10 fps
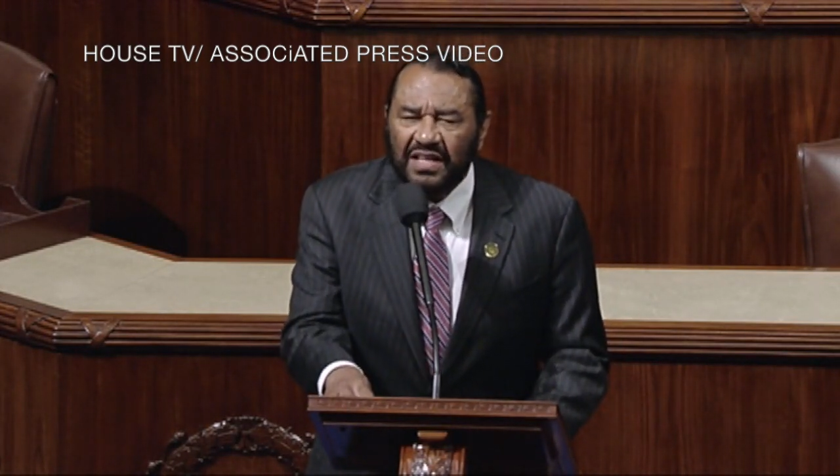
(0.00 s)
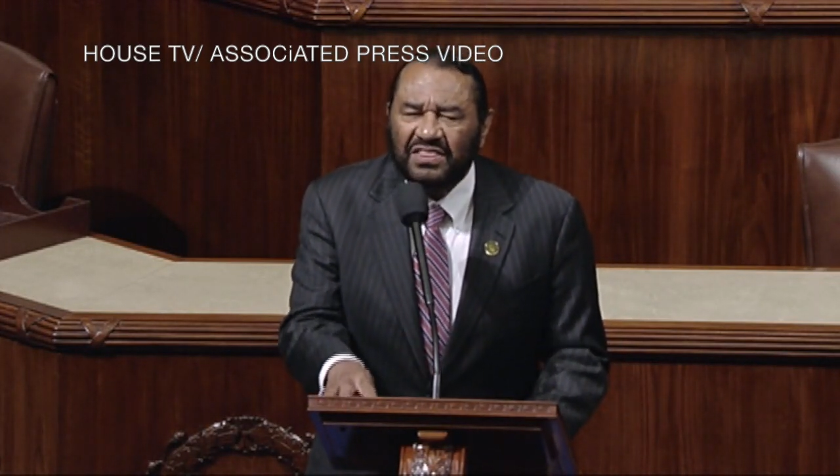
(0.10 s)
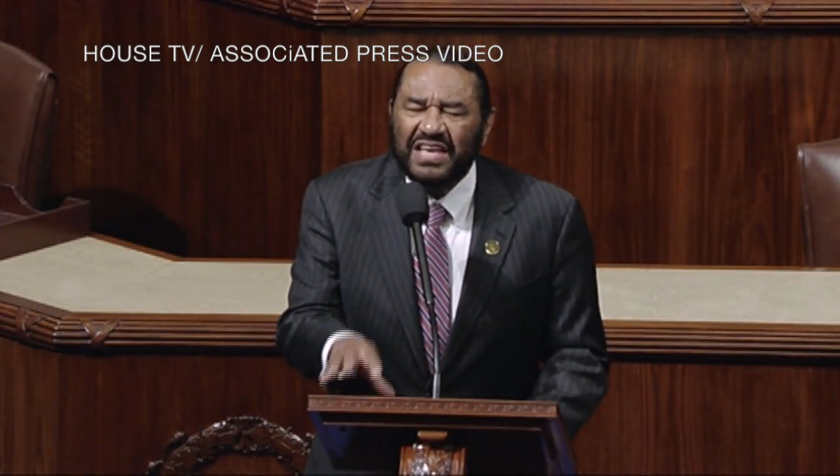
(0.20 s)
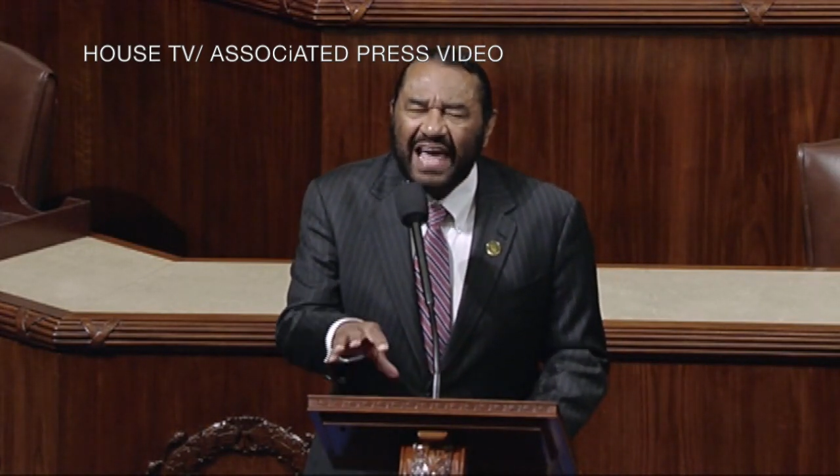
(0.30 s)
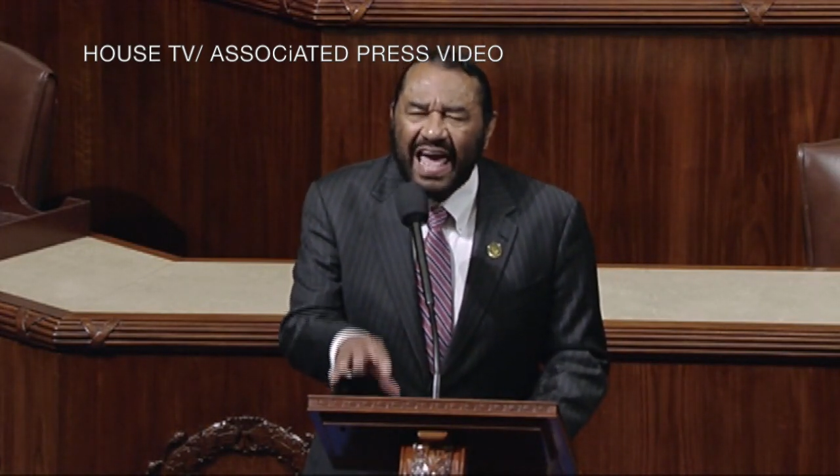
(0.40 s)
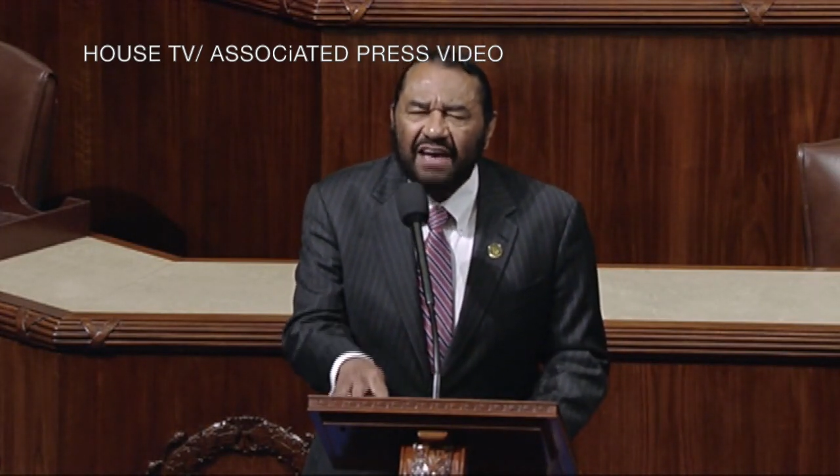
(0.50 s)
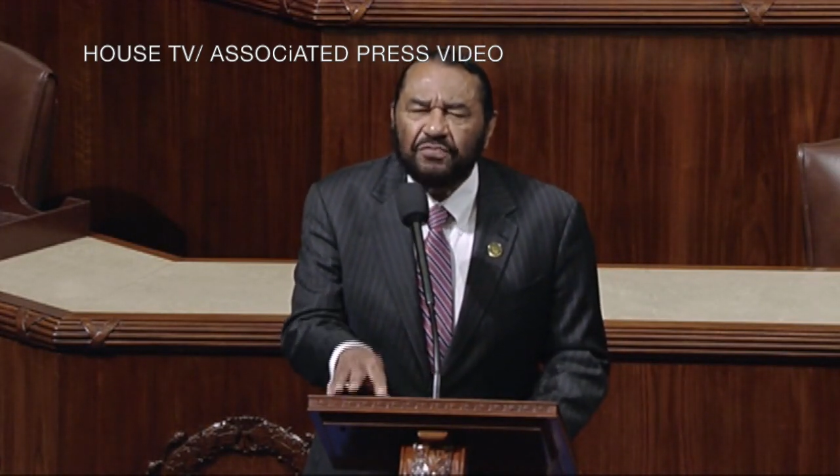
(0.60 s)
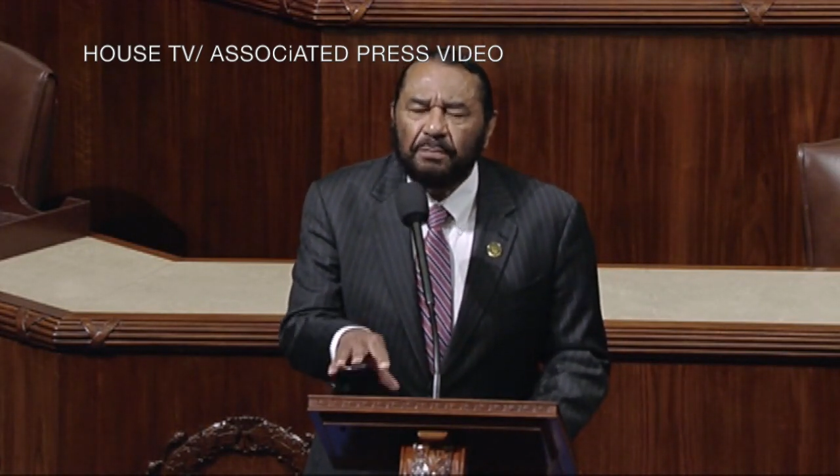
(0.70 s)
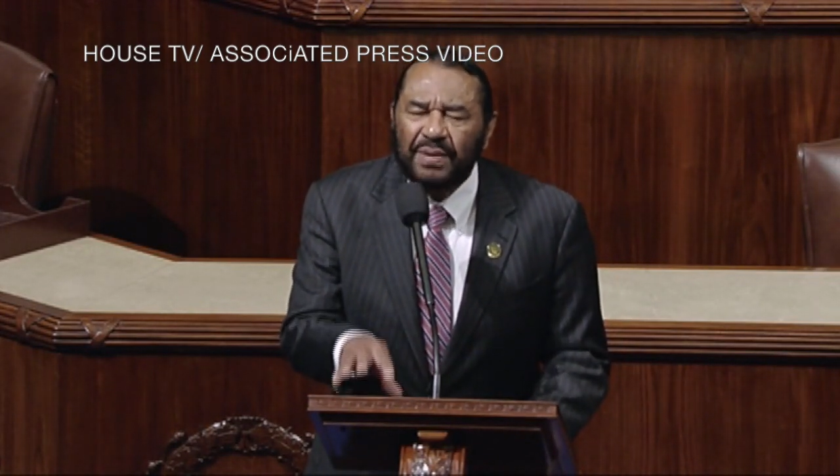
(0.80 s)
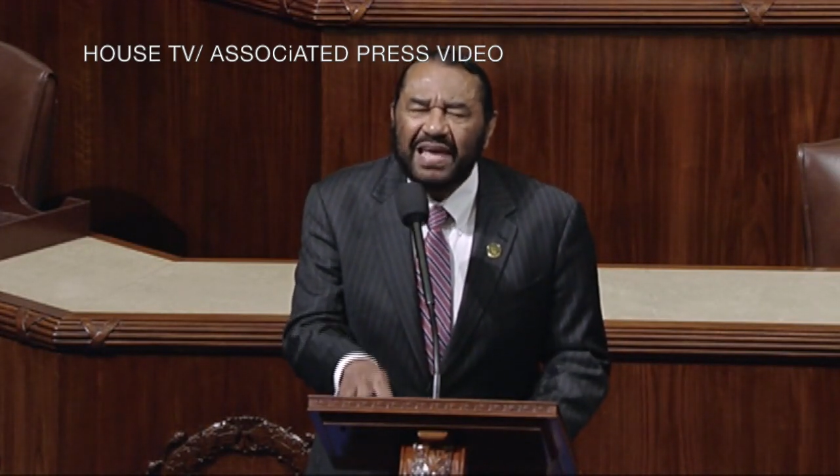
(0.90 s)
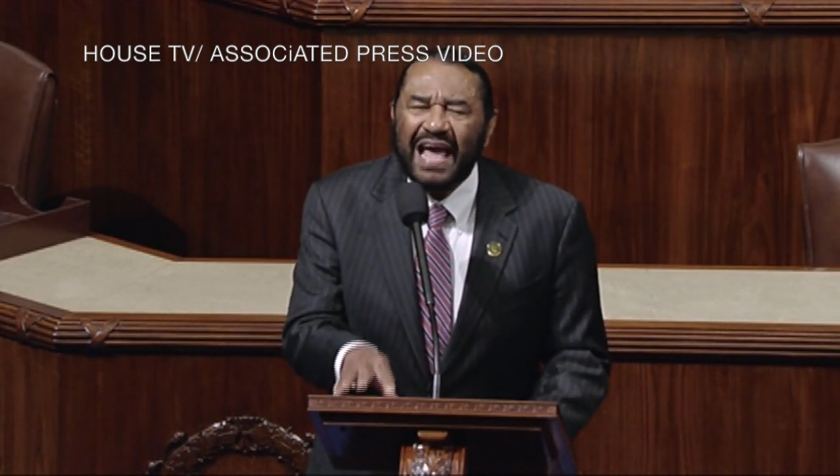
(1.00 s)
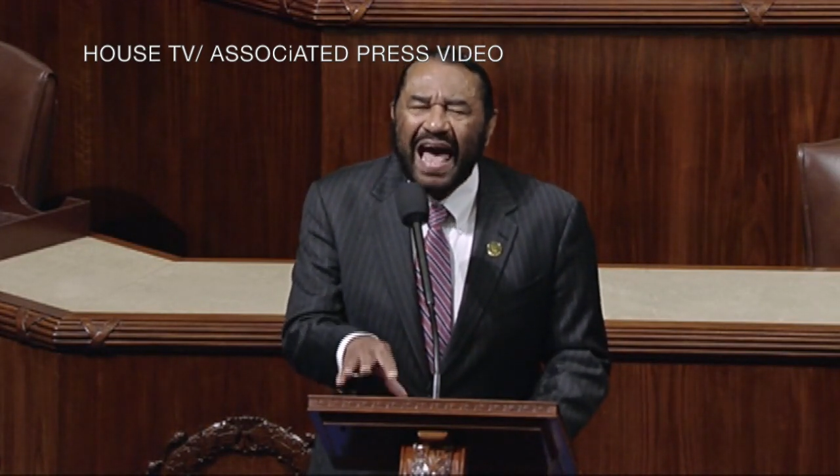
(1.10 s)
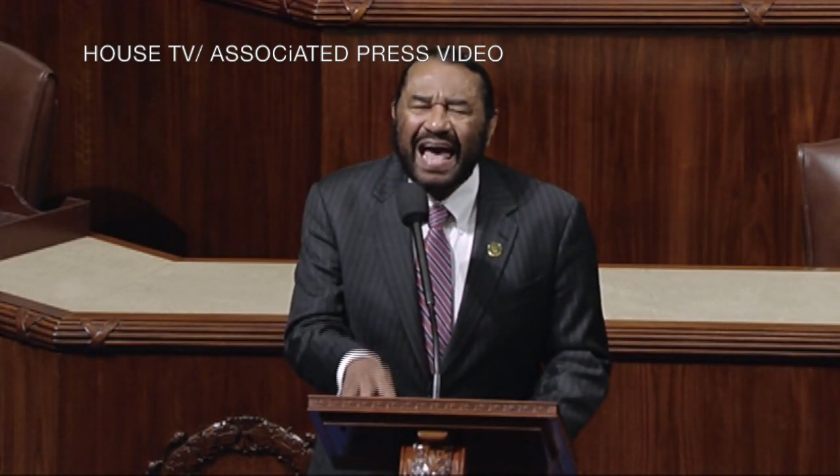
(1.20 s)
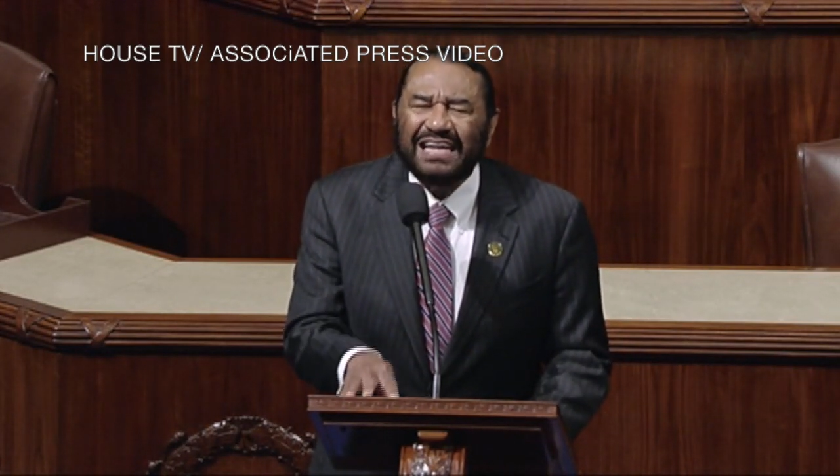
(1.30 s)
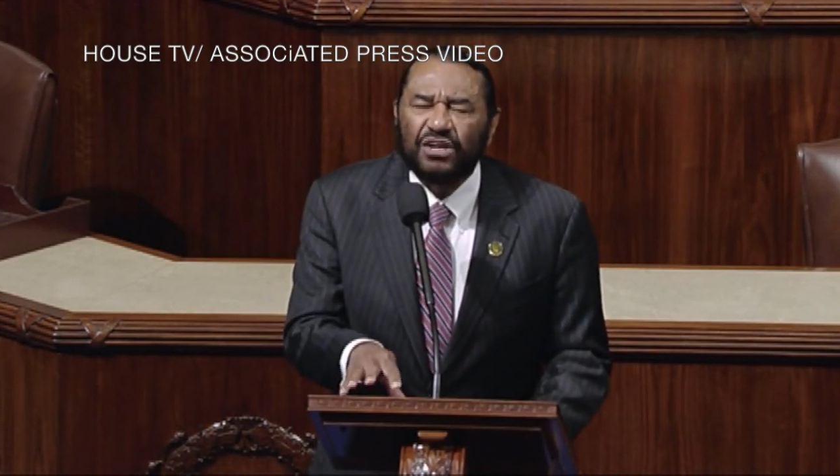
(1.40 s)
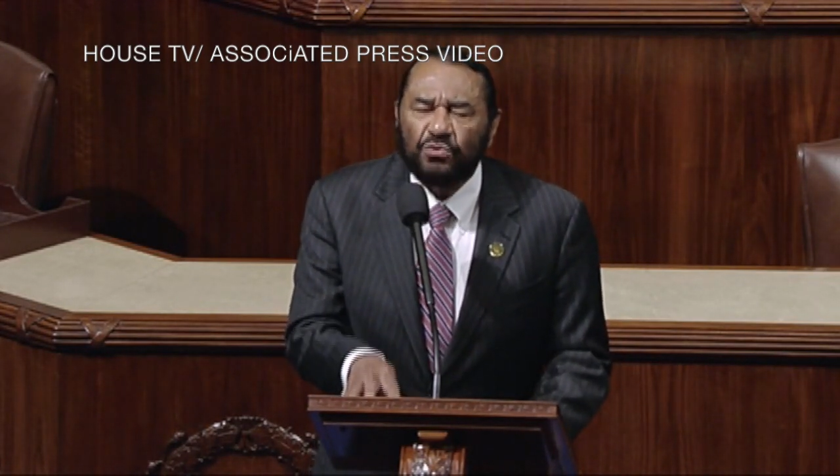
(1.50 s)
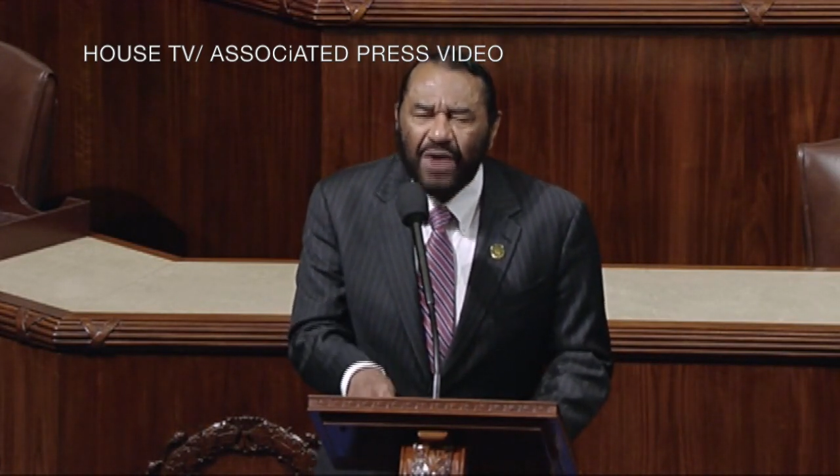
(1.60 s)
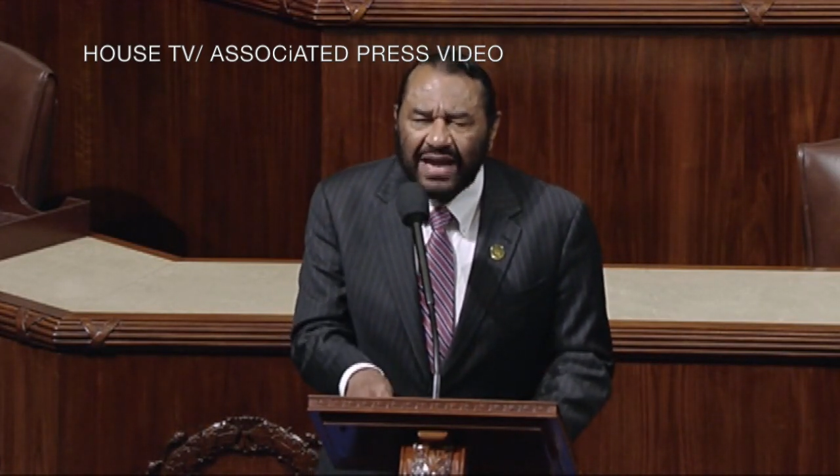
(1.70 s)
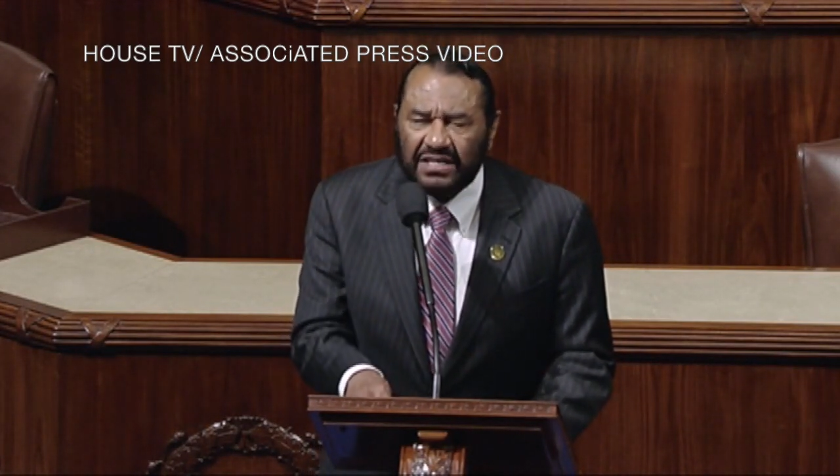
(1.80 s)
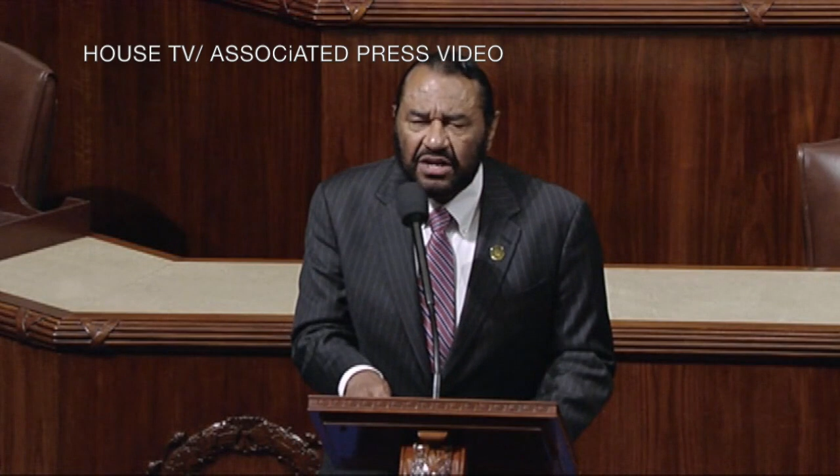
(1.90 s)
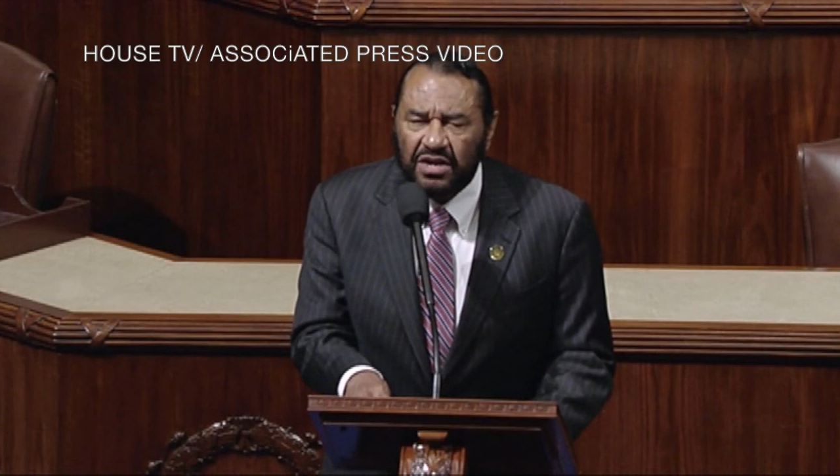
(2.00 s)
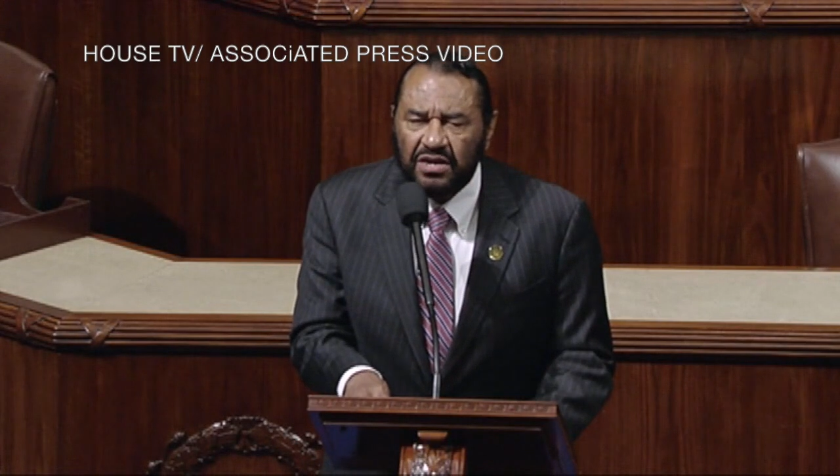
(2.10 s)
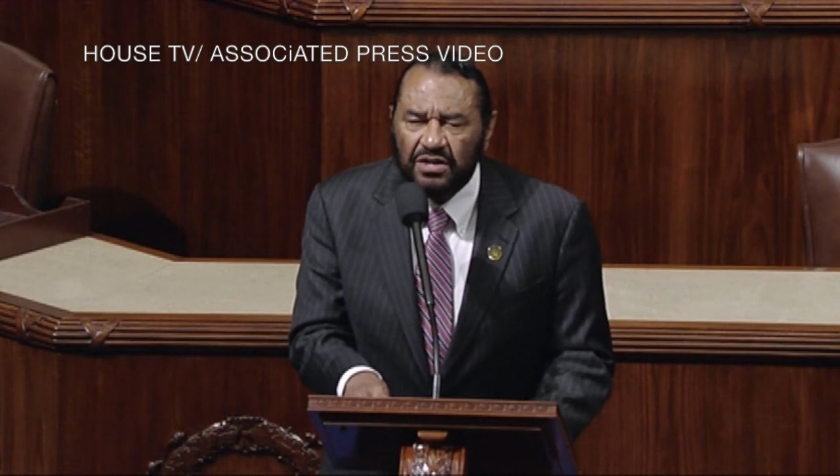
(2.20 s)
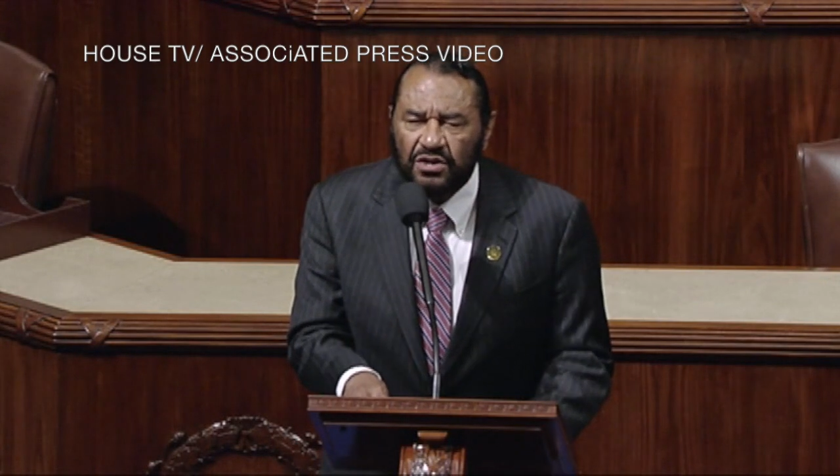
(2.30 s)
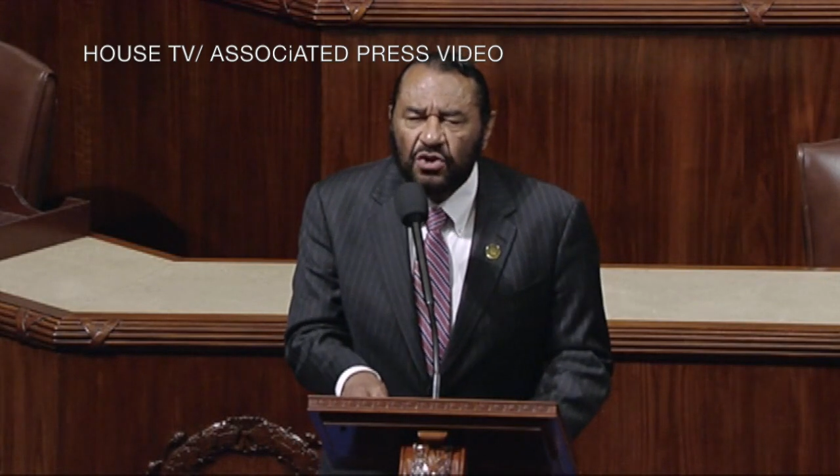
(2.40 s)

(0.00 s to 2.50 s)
the F B I director